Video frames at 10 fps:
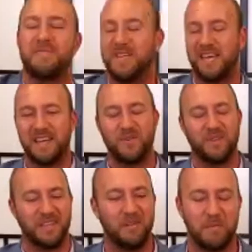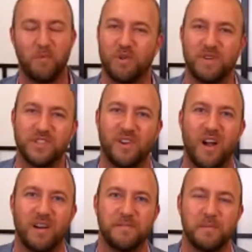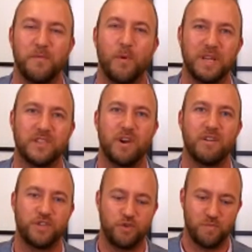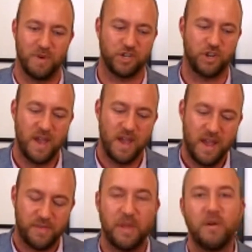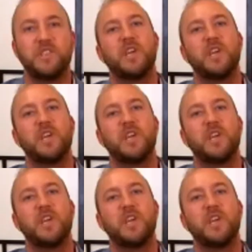to get into a little bit more crystallography before we get started too much. There is a